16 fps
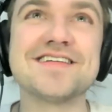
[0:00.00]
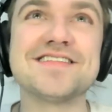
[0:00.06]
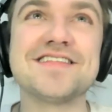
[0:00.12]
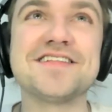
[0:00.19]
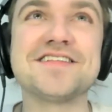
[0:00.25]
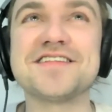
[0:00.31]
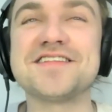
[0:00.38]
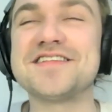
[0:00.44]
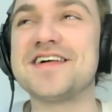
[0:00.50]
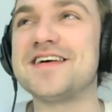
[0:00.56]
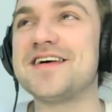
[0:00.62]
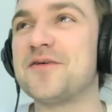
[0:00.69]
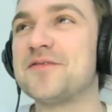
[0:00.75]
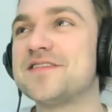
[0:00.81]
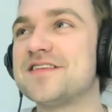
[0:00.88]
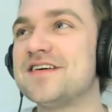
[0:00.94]
Let's just say
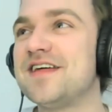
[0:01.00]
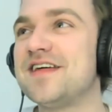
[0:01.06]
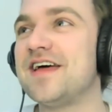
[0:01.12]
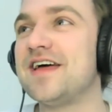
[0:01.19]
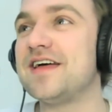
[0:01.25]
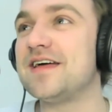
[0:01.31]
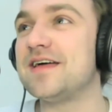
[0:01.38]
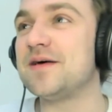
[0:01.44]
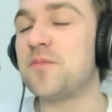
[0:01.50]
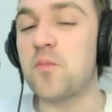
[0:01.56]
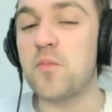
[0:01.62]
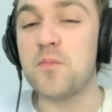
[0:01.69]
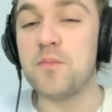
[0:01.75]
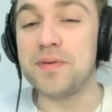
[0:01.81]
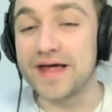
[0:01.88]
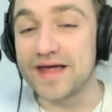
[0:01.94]
I was at a
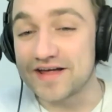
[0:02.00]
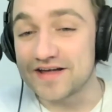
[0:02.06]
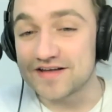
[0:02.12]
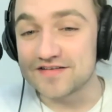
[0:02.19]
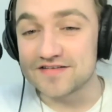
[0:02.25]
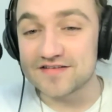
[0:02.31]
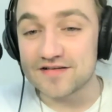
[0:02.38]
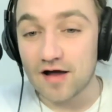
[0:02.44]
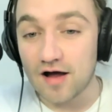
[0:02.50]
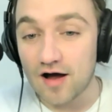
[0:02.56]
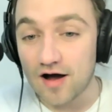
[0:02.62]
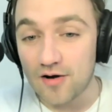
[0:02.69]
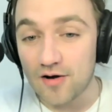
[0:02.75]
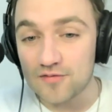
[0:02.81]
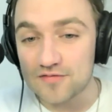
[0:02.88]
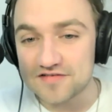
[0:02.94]
band's
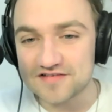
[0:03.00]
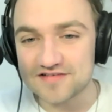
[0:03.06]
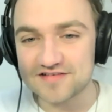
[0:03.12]
house